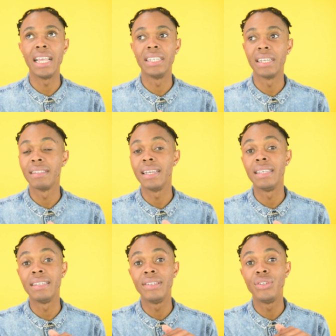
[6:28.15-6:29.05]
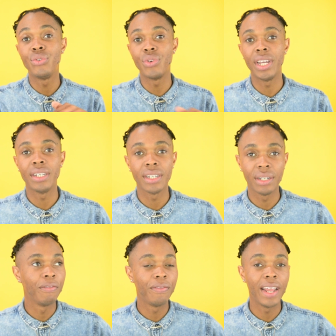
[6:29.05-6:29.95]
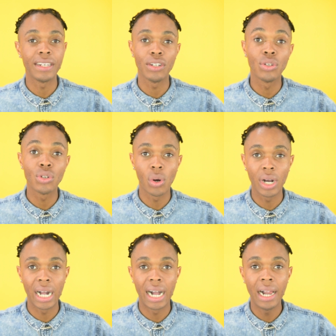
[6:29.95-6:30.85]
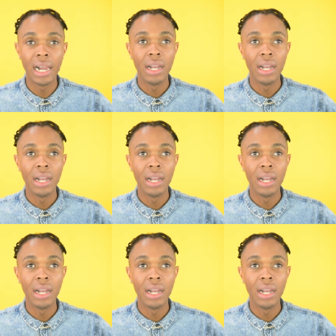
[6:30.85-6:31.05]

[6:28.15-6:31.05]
just a straight, flat talker,